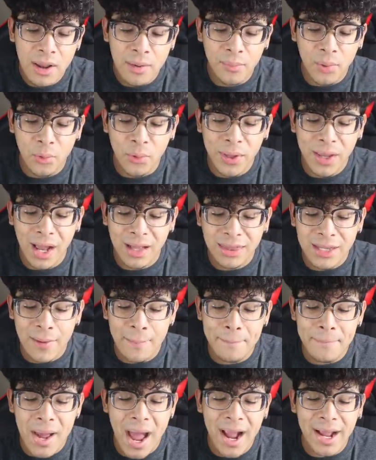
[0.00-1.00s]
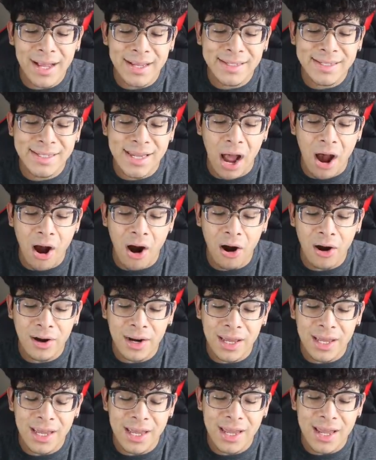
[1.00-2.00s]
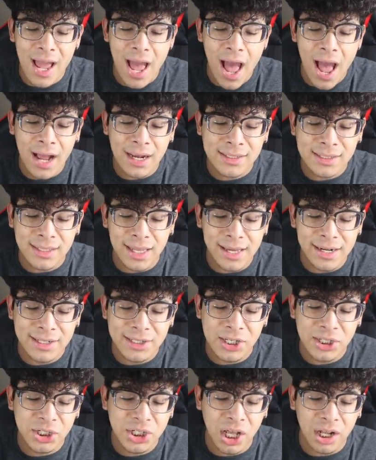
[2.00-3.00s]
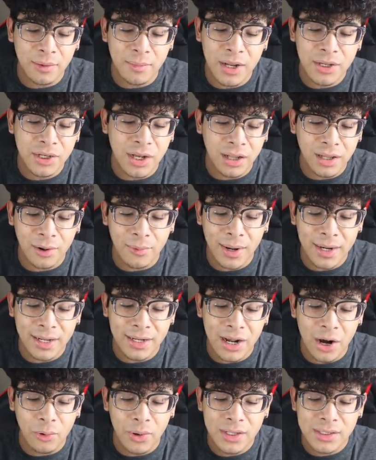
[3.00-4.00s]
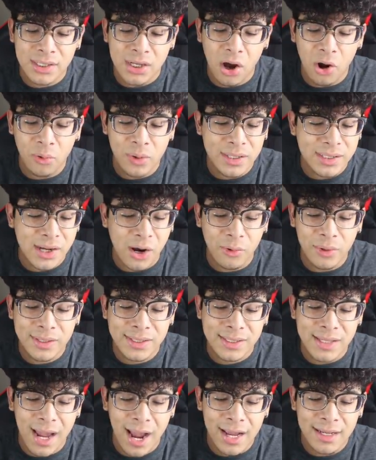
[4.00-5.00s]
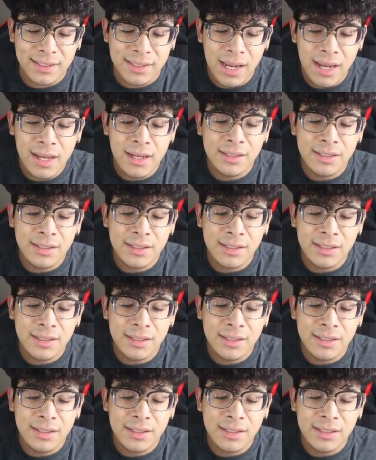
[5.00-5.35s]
But we got the Megazard E X, ladies and gentlemen. Y'all already know it's always, always nice